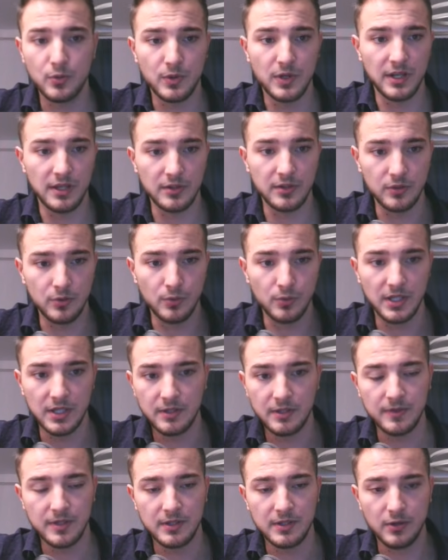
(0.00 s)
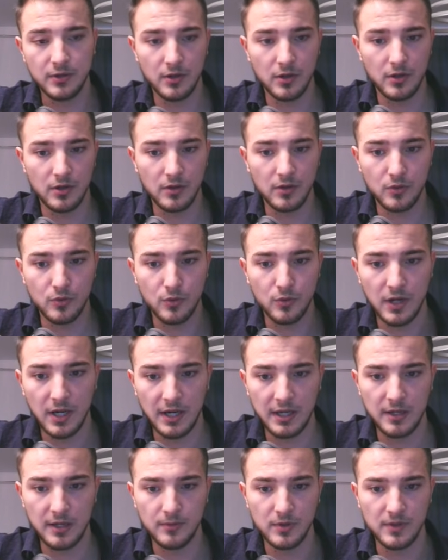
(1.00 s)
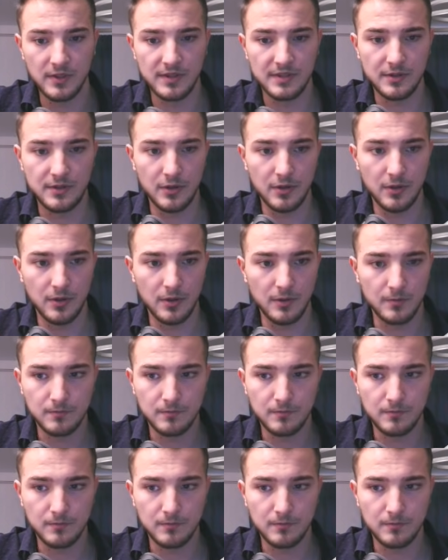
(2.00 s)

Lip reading: You can do it with the GoHighLevel's